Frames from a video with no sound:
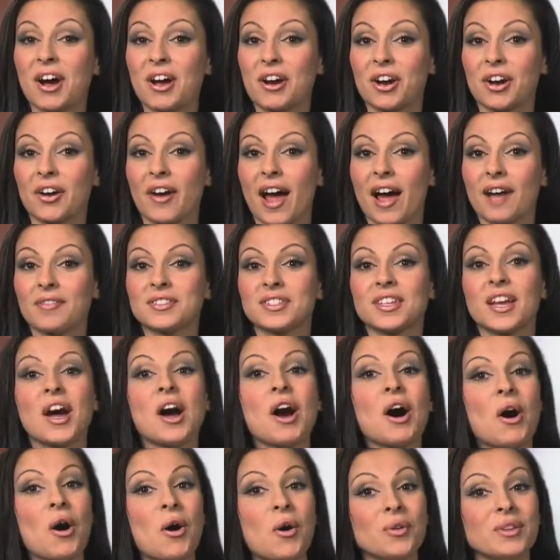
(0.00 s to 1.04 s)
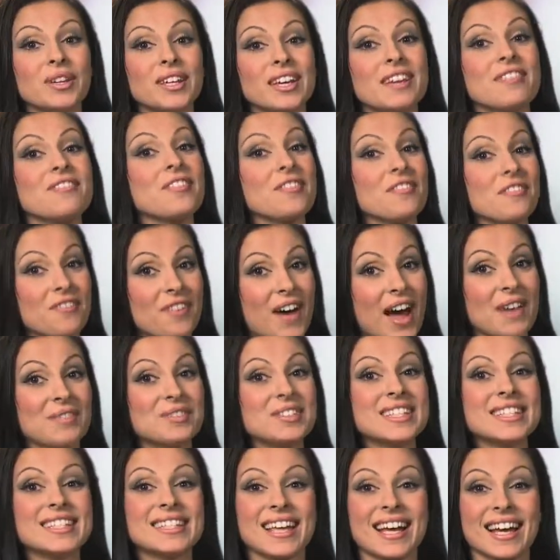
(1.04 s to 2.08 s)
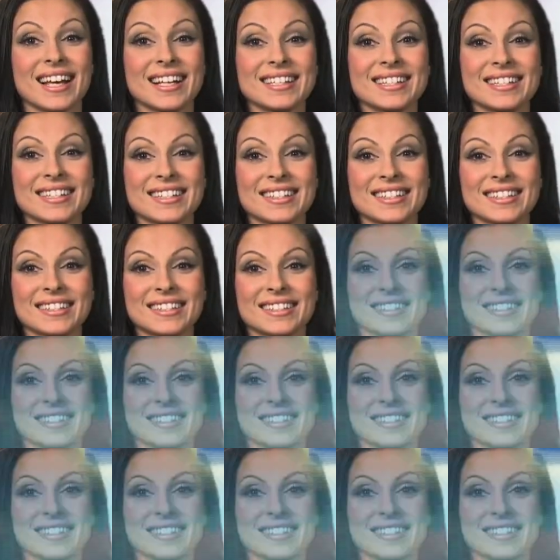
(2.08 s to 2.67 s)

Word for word: autographs, only from 5 to 6.